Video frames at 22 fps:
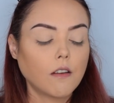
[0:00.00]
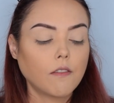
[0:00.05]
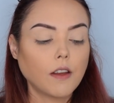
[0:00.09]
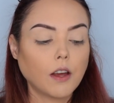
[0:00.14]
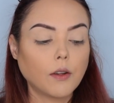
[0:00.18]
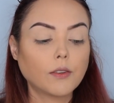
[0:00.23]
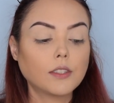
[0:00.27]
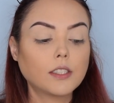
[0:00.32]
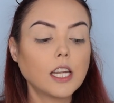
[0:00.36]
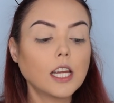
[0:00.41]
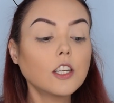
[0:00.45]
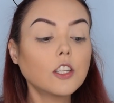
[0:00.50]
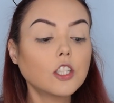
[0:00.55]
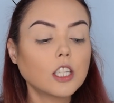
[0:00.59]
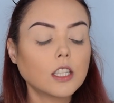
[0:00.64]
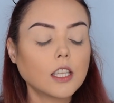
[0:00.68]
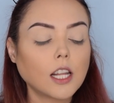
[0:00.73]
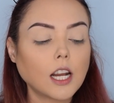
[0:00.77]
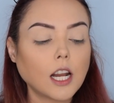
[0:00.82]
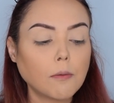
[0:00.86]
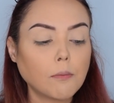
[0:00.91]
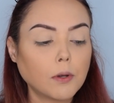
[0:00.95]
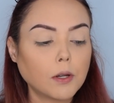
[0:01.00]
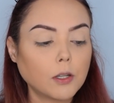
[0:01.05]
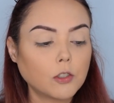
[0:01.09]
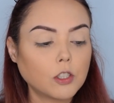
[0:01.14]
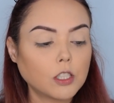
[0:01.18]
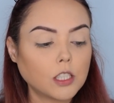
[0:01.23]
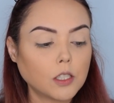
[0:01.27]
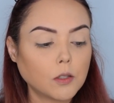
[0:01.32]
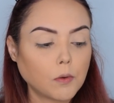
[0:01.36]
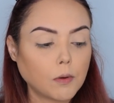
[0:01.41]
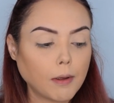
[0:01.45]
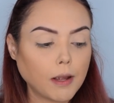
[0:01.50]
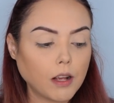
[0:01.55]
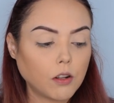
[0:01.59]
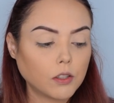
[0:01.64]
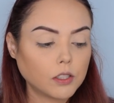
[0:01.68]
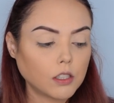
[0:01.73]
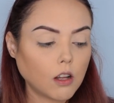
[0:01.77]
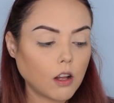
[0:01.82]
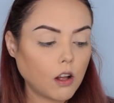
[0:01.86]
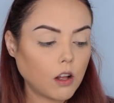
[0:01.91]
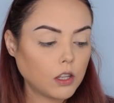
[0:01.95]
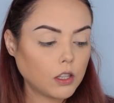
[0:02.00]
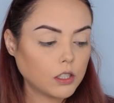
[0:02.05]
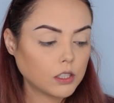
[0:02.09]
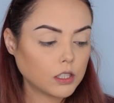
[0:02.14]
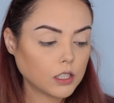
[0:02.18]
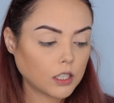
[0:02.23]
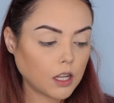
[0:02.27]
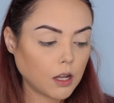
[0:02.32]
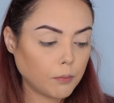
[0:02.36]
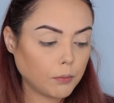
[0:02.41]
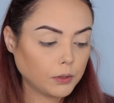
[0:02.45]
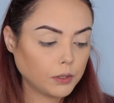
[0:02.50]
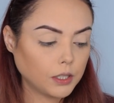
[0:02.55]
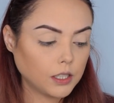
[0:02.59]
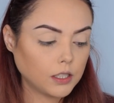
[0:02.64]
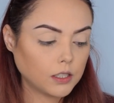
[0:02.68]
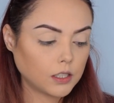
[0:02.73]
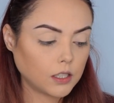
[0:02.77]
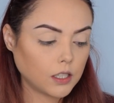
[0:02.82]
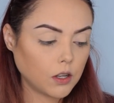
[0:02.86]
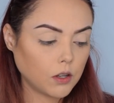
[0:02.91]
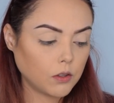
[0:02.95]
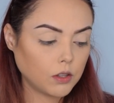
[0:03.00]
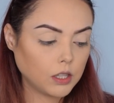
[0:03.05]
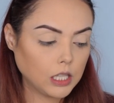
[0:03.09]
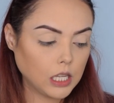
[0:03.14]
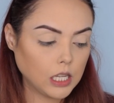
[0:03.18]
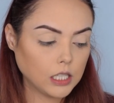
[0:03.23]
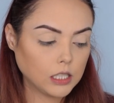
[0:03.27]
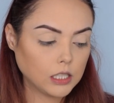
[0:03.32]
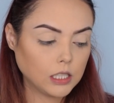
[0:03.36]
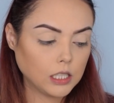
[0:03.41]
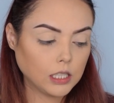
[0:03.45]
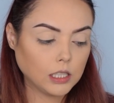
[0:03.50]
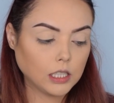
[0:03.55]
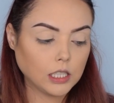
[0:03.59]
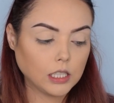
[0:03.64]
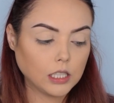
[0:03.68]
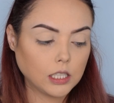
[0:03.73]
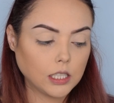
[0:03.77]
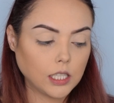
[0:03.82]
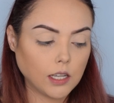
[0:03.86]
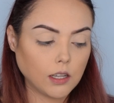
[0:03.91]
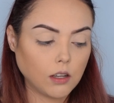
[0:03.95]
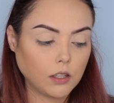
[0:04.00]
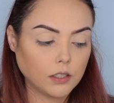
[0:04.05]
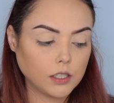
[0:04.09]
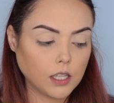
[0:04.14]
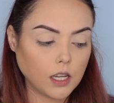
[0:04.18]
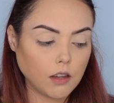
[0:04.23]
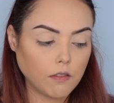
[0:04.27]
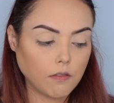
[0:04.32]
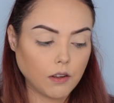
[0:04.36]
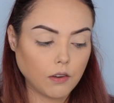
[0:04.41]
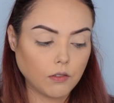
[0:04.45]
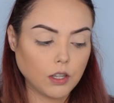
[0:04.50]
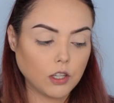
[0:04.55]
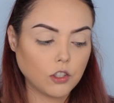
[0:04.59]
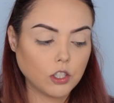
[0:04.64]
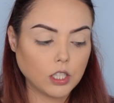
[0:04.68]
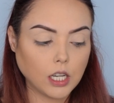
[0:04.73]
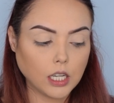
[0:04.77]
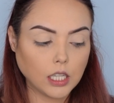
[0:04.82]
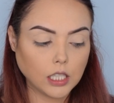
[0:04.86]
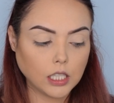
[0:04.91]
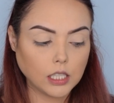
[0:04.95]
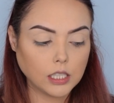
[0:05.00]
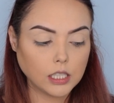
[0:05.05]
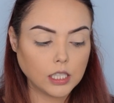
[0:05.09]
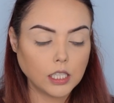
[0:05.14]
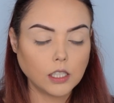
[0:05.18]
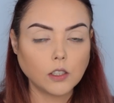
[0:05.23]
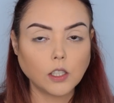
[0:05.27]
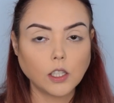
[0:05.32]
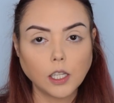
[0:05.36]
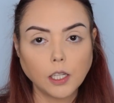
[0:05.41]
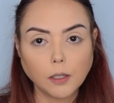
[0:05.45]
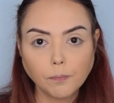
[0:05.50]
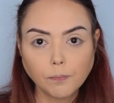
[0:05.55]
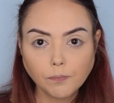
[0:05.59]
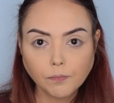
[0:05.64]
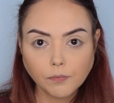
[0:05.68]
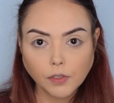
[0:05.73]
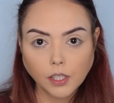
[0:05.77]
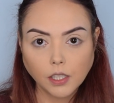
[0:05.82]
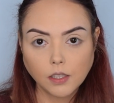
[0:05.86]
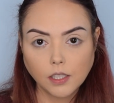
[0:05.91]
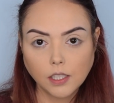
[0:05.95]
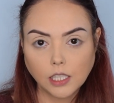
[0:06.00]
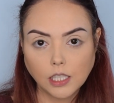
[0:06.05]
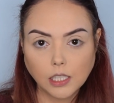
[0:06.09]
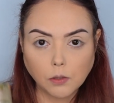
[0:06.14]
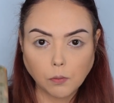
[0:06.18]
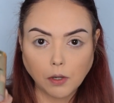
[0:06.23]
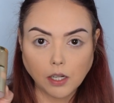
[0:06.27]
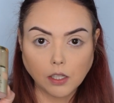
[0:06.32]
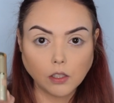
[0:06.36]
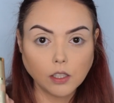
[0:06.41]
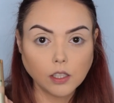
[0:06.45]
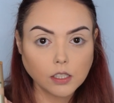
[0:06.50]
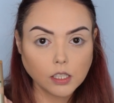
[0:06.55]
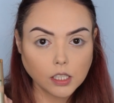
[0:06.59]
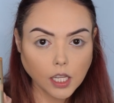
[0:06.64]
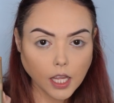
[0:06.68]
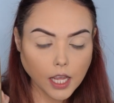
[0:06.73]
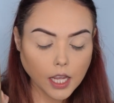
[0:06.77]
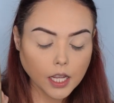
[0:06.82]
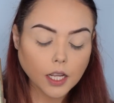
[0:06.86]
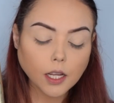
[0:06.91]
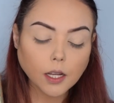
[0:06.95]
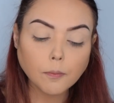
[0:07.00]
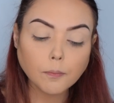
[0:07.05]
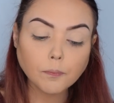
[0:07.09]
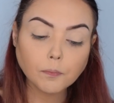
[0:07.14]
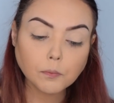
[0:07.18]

foundation that I purchased in one of my Ulta hauls a couple days ago. The Stila Stay All Day Foundation and Concealer. This is what it looks like.